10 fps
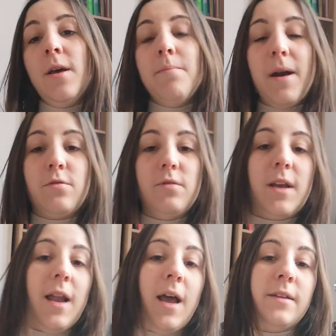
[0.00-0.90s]
back to the
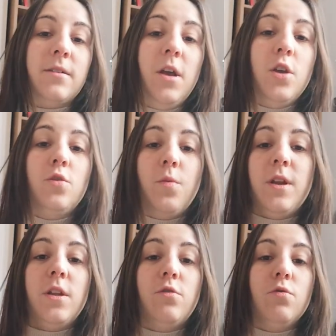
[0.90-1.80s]
client? Do we
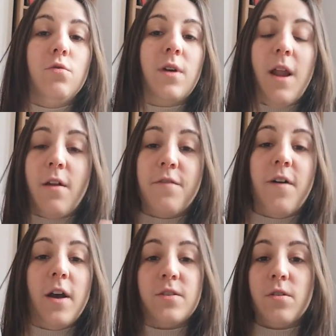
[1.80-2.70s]
need to
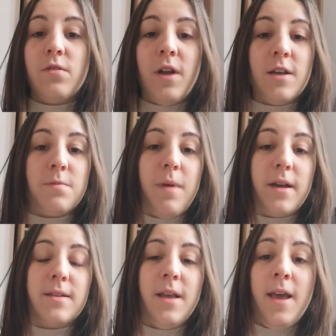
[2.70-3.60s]
clarify certain
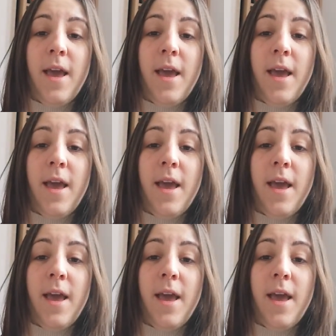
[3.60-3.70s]
aspects?